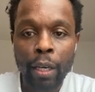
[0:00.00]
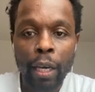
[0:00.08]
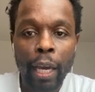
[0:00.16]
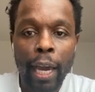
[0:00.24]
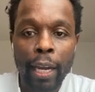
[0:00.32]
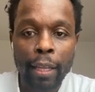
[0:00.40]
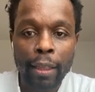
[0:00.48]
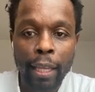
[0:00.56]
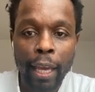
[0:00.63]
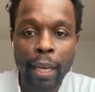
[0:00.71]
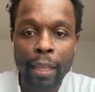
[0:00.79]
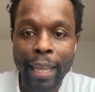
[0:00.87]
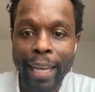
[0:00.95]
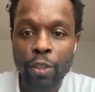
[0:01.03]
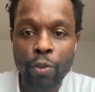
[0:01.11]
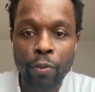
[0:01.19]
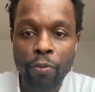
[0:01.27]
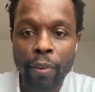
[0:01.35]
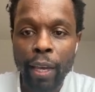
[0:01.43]
anything that you
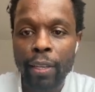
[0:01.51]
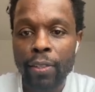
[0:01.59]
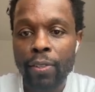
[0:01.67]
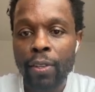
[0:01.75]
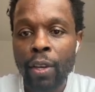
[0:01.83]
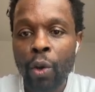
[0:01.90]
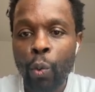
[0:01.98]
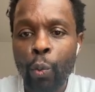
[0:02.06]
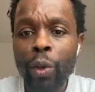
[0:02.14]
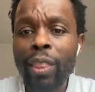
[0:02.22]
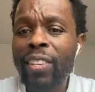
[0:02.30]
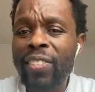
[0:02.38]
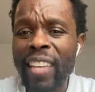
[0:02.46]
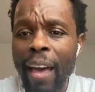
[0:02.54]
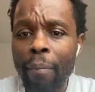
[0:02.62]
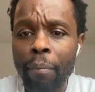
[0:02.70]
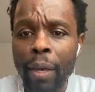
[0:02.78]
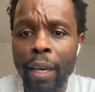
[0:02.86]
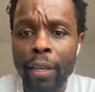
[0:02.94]
face. What does that
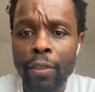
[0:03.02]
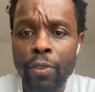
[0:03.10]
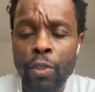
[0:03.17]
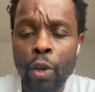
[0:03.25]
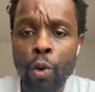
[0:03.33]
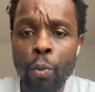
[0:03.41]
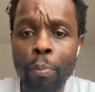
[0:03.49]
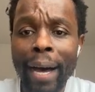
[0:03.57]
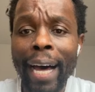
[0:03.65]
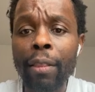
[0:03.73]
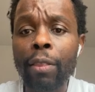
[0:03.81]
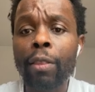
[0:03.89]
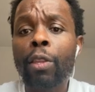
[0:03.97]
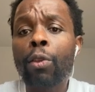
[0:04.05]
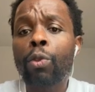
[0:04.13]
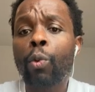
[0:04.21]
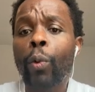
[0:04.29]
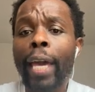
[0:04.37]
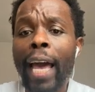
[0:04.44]
mean? So, by the, the
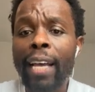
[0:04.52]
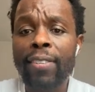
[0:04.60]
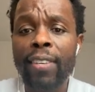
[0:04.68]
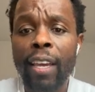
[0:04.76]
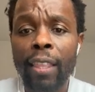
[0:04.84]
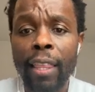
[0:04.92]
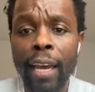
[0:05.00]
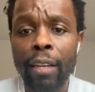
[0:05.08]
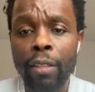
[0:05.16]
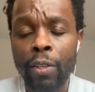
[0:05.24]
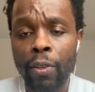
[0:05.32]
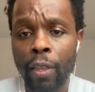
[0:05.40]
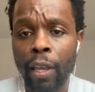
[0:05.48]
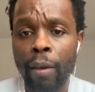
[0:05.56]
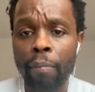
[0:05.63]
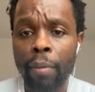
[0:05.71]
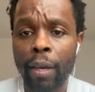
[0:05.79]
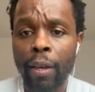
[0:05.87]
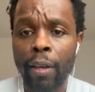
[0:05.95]
way I say that to them,
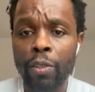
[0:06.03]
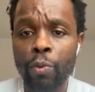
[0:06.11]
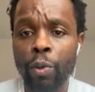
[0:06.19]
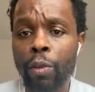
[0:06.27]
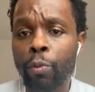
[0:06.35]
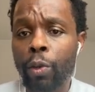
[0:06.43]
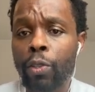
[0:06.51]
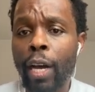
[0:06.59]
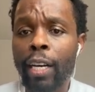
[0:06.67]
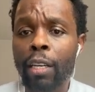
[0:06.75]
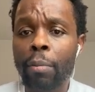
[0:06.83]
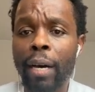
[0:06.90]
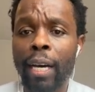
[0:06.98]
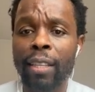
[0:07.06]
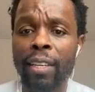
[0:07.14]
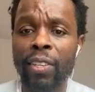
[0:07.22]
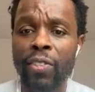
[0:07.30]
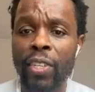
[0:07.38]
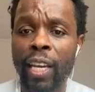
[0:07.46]
because we we talking about the
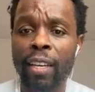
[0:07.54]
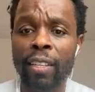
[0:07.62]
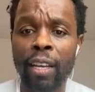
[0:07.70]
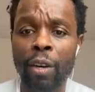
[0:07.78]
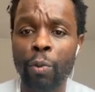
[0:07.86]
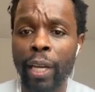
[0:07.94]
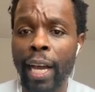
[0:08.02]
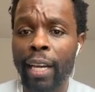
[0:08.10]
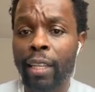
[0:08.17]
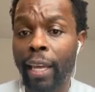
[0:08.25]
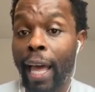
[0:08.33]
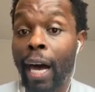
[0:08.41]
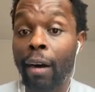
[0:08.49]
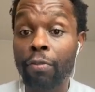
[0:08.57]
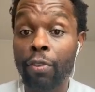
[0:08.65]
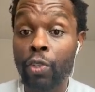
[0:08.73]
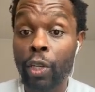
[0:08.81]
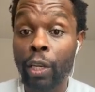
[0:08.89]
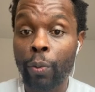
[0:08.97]
gen, uh, we got the alpha
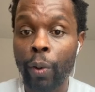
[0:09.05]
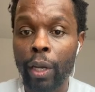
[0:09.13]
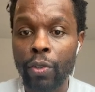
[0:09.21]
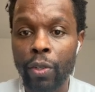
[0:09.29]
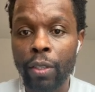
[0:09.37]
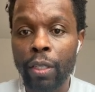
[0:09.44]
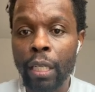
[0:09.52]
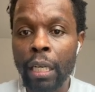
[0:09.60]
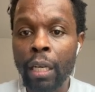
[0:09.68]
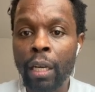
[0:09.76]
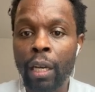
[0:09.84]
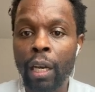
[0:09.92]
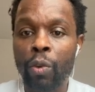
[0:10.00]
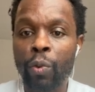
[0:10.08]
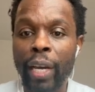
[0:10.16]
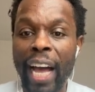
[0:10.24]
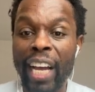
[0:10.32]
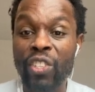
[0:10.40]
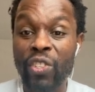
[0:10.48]
generation, and we
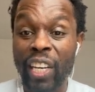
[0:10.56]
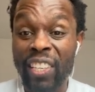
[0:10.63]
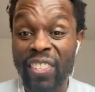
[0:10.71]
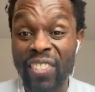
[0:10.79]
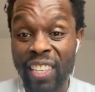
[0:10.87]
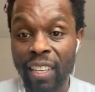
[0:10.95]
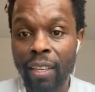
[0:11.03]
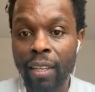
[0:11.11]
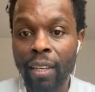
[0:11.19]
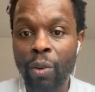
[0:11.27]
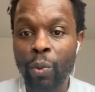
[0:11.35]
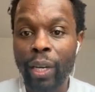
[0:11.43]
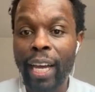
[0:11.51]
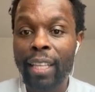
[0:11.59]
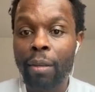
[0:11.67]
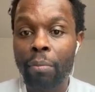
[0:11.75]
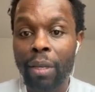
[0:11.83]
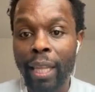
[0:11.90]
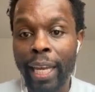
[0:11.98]
got Gen Z, we got the
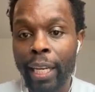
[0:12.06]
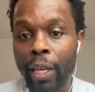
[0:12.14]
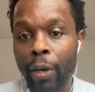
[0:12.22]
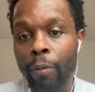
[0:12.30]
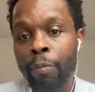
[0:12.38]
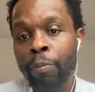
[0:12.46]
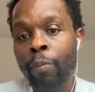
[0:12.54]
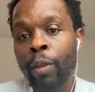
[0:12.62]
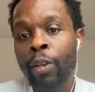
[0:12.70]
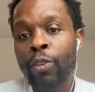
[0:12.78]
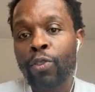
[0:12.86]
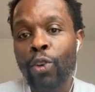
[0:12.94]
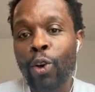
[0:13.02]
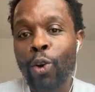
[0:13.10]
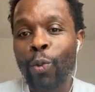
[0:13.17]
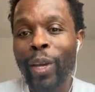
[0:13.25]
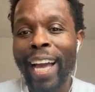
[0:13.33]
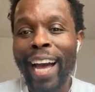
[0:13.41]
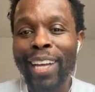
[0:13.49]
millennial. So we
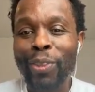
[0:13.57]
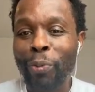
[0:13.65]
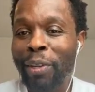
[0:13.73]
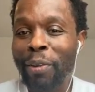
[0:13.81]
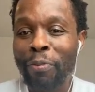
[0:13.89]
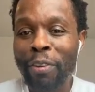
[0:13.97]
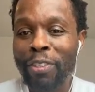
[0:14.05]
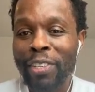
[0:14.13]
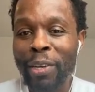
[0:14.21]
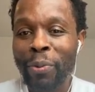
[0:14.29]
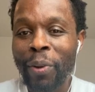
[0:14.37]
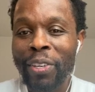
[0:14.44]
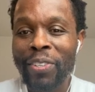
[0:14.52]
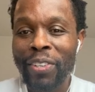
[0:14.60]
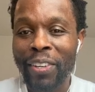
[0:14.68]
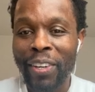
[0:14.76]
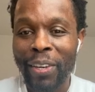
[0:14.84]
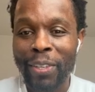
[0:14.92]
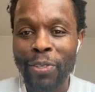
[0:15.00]
got three different generation
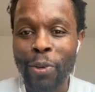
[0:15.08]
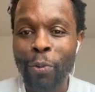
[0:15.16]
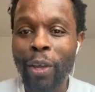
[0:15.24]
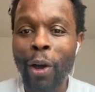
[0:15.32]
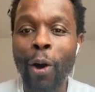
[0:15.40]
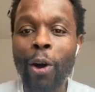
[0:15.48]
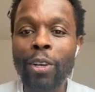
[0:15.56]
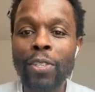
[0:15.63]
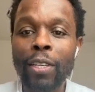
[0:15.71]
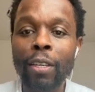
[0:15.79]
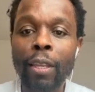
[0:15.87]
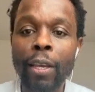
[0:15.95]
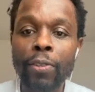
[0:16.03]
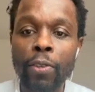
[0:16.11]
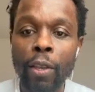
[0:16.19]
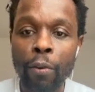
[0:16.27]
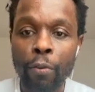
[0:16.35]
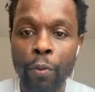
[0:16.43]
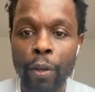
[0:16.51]
here. So we all see things
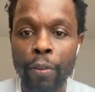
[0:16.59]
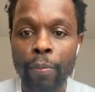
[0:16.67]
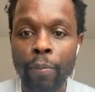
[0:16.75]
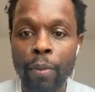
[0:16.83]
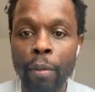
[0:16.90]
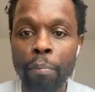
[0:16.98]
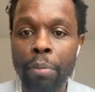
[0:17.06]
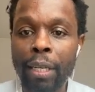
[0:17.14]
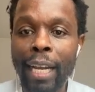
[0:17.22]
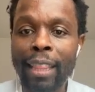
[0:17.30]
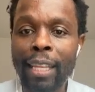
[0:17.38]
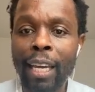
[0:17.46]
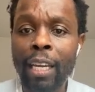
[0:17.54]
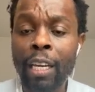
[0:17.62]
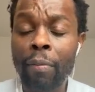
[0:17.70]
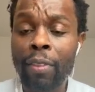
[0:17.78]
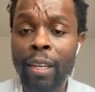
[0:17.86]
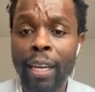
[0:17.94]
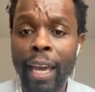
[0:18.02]
different. But at the end of
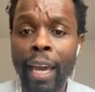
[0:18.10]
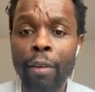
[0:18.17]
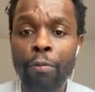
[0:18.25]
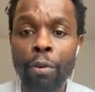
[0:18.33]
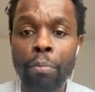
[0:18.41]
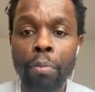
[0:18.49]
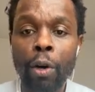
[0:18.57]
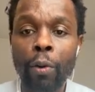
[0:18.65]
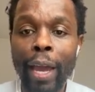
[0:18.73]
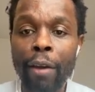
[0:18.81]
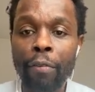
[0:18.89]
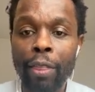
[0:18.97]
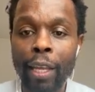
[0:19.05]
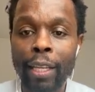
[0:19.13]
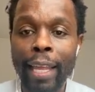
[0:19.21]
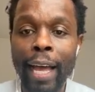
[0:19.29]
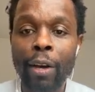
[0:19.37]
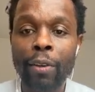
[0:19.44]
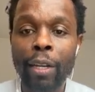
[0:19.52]
the day, if we boil everything
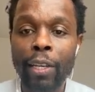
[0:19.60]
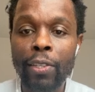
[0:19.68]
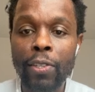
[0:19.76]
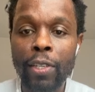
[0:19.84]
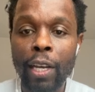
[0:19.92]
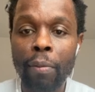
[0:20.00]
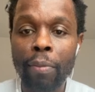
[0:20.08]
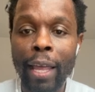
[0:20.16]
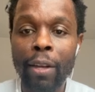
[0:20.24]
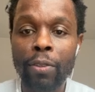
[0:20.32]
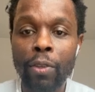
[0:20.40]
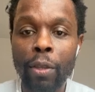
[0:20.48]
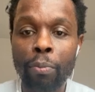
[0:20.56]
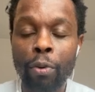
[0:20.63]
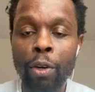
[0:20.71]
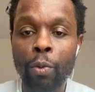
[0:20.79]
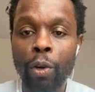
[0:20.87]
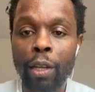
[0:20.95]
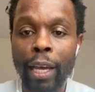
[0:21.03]
down, it just come down to the point
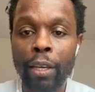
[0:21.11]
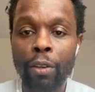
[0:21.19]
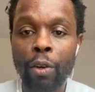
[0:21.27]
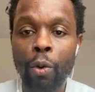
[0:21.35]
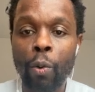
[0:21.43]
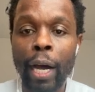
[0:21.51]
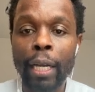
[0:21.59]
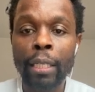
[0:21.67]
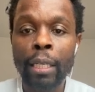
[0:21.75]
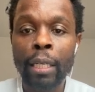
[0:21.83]
where, like, you know what?